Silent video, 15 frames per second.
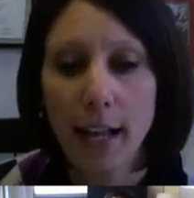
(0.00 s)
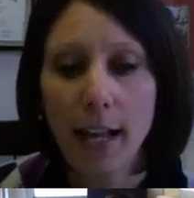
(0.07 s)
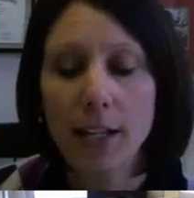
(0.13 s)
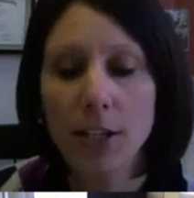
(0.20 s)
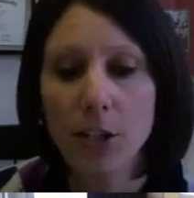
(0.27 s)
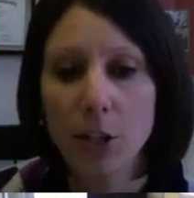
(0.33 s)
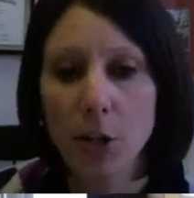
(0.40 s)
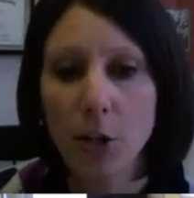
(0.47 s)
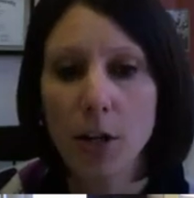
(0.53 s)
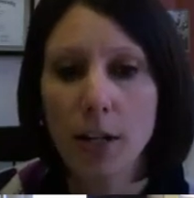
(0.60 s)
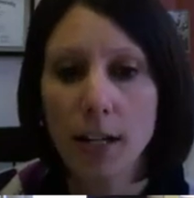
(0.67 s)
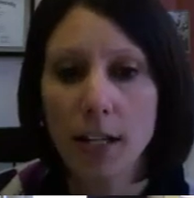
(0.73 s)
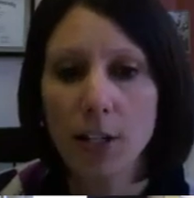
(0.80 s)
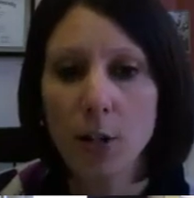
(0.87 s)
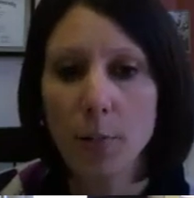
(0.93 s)
case, you're going to
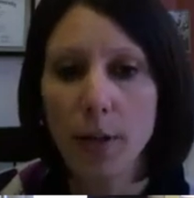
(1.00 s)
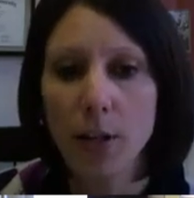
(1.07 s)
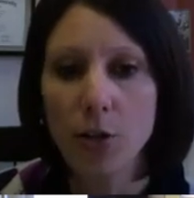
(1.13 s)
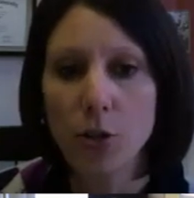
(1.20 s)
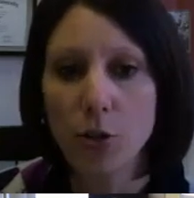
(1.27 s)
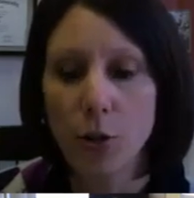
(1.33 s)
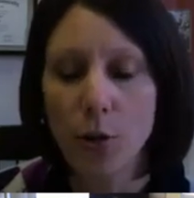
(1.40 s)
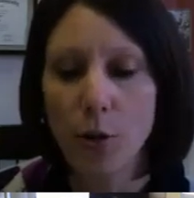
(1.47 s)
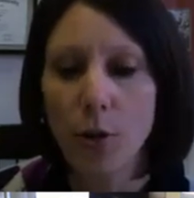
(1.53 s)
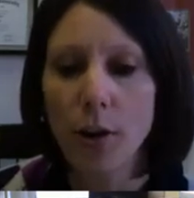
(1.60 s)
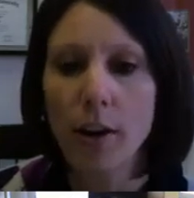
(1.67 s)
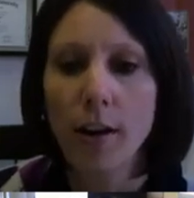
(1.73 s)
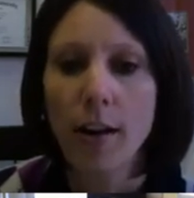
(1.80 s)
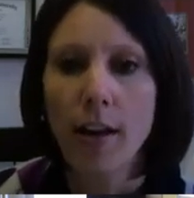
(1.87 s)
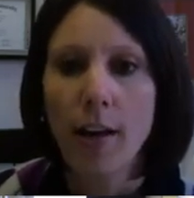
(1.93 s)
need to make sure
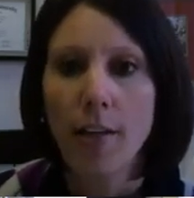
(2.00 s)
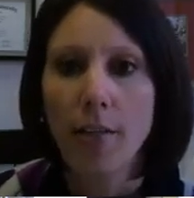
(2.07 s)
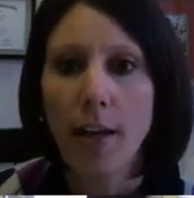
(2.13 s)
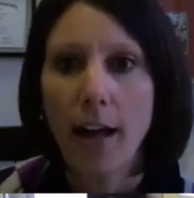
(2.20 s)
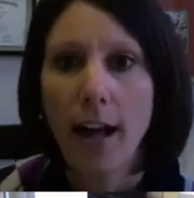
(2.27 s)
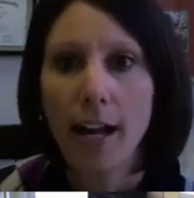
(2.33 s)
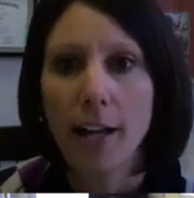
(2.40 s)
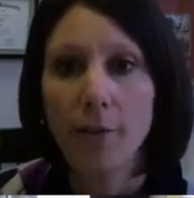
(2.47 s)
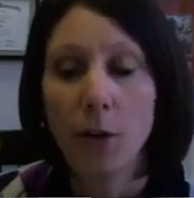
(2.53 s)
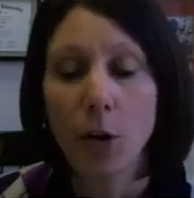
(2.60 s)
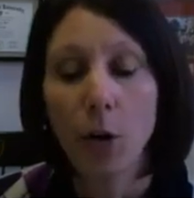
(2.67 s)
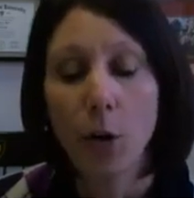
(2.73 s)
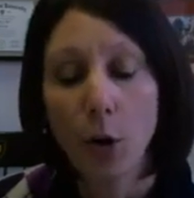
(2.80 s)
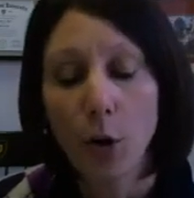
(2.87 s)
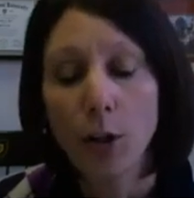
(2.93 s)
that if you're
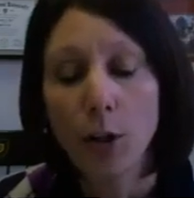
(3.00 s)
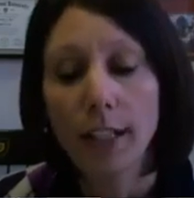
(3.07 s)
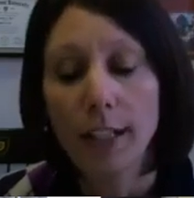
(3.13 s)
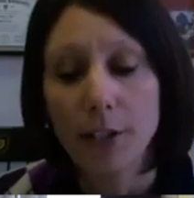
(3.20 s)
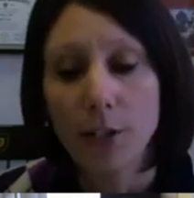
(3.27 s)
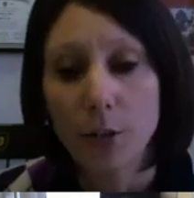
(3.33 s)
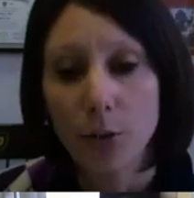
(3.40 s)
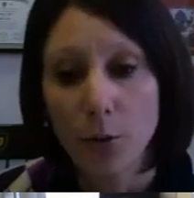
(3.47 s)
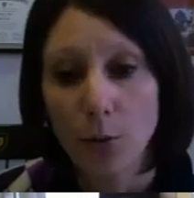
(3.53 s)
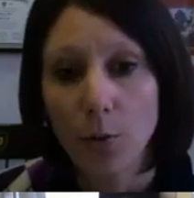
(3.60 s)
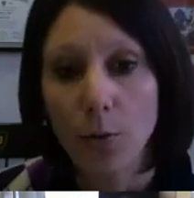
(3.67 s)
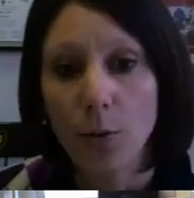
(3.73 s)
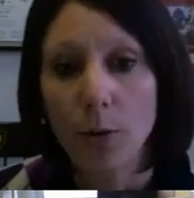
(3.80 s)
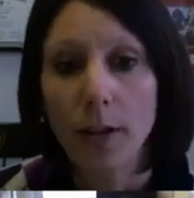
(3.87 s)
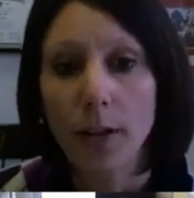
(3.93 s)
currently in
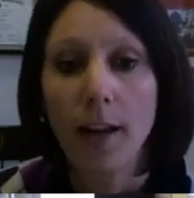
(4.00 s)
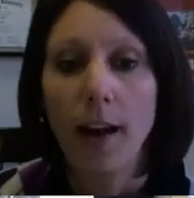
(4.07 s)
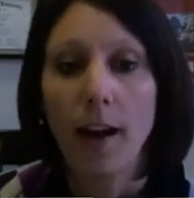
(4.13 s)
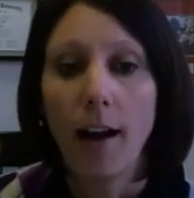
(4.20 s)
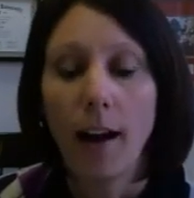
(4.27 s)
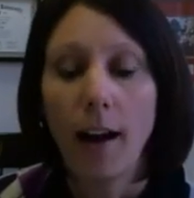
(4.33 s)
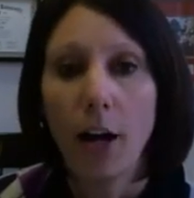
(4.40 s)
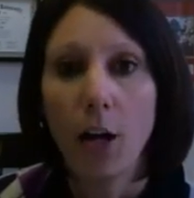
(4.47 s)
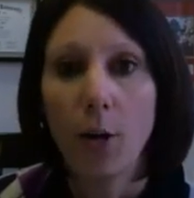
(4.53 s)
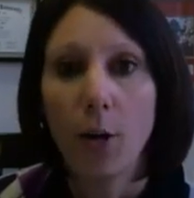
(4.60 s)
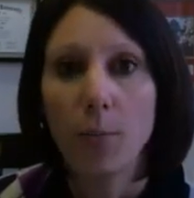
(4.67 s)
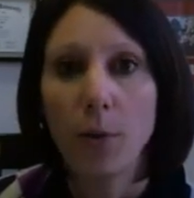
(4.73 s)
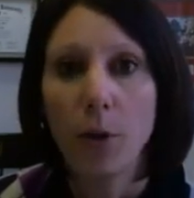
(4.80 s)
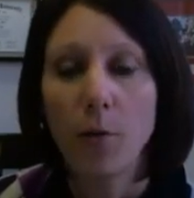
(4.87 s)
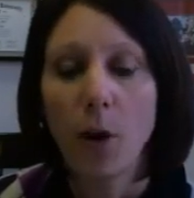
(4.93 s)
school,
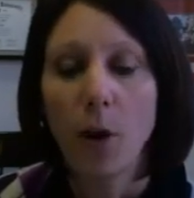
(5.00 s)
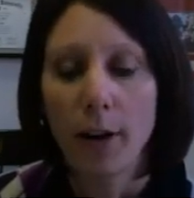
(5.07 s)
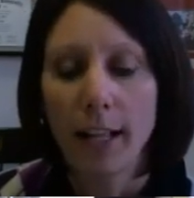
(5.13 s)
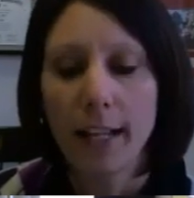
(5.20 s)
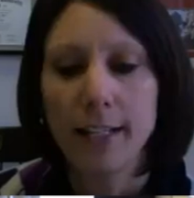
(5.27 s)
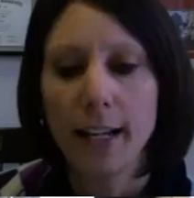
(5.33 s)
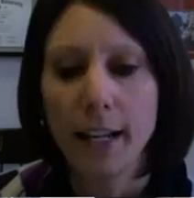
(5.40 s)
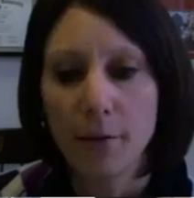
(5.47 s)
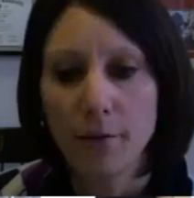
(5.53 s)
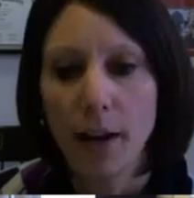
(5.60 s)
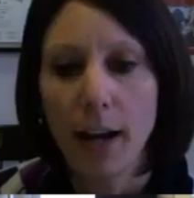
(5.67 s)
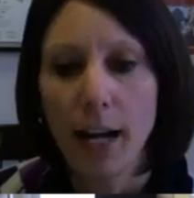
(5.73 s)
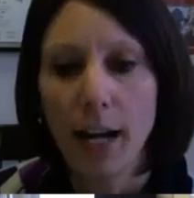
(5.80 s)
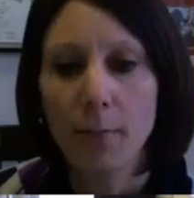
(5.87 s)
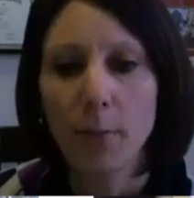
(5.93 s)
um, you've already
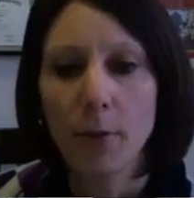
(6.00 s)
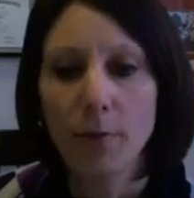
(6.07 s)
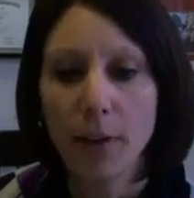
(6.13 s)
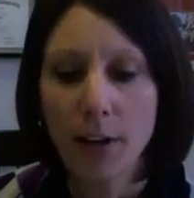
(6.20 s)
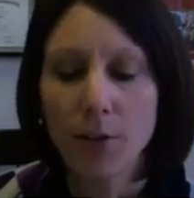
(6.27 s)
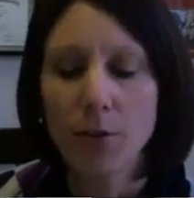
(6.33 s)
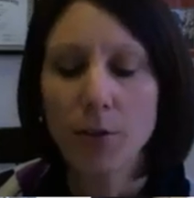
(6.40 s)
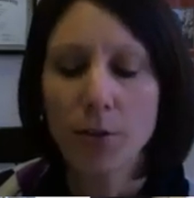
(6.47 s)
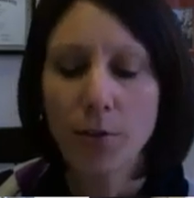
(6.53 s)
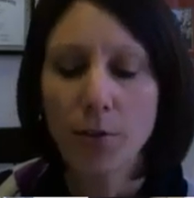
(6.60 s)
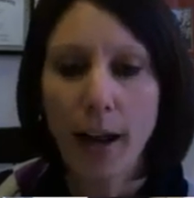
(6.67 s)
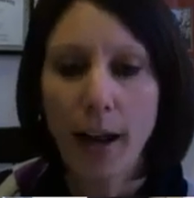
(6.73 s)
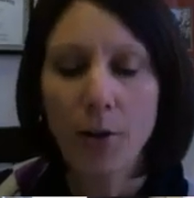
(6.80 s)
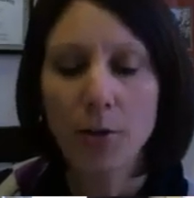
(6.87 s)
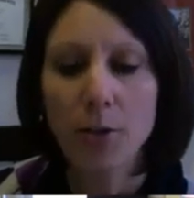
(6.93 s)
identified professors,
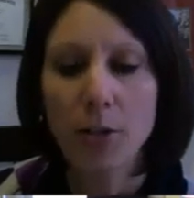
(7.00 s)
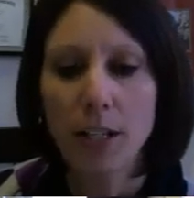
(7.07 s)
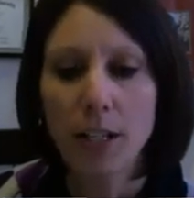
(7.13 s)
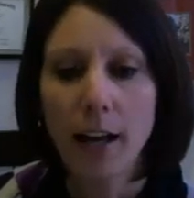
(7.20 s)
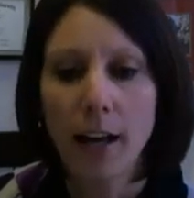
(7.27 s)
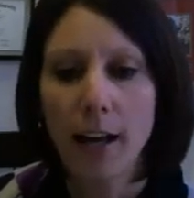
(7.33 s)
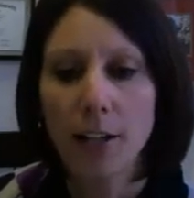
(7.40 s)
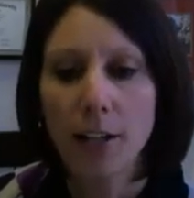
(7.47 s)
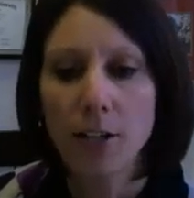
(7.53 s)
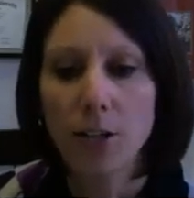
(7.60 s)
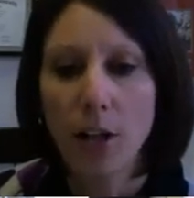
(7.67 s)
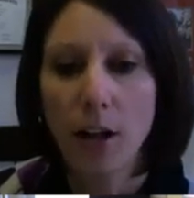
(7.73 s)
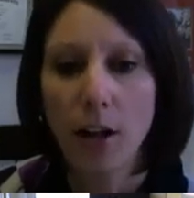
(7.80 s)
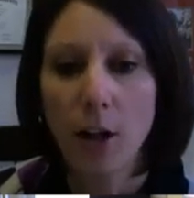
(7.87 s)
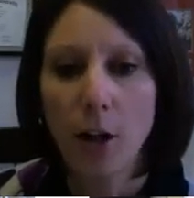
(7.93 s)
faculty that
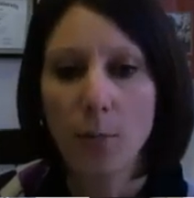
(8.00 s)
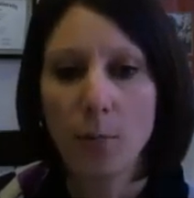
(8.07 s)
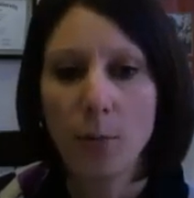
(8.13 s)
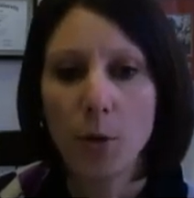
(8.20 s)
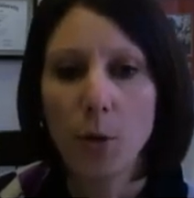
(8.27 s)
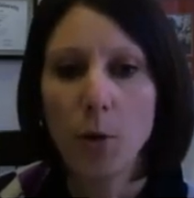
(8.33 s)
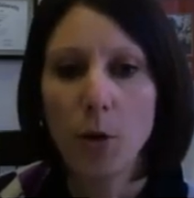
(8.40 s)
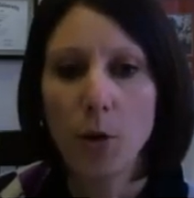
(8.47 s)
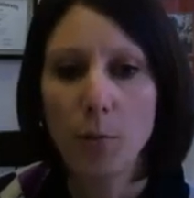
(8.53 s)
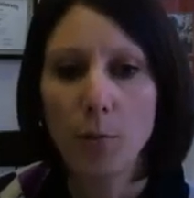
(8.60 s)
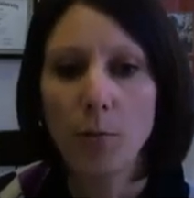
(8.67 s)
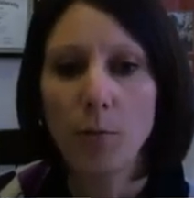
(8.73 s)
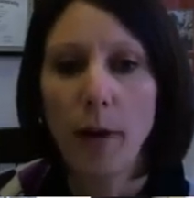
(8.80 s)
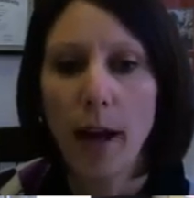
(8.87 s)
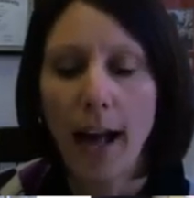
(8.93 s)
um, you can
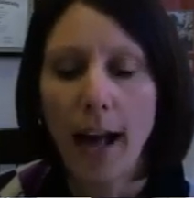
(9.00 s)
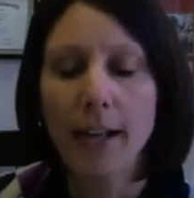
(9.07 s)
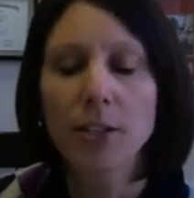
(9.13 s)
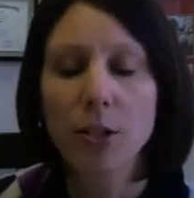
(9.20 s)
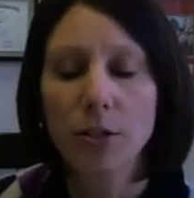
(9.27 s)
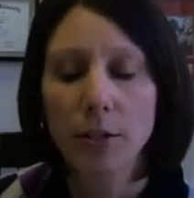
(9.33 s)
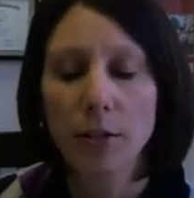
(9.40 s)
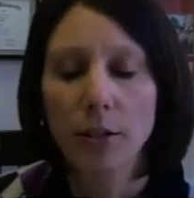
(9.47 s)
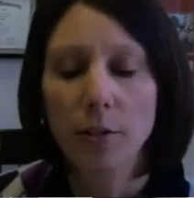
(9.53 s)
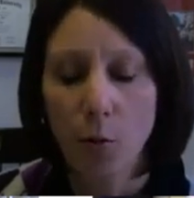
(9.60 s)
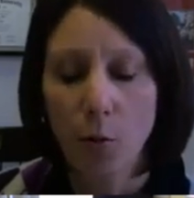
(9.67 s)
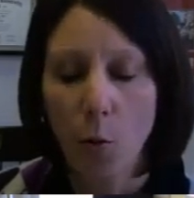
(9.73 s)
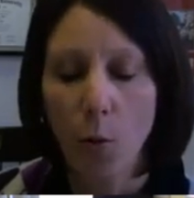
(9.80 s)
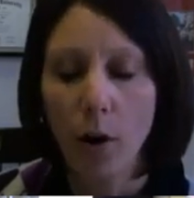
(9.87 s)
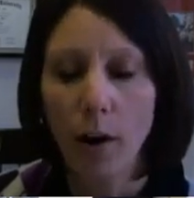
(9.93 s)
ask
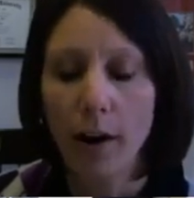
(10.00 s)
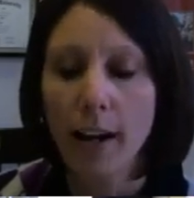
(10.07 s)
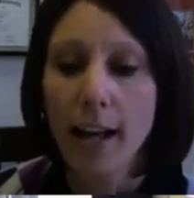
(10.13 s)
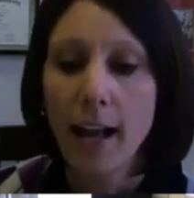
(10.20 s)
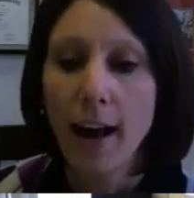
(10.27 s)
for.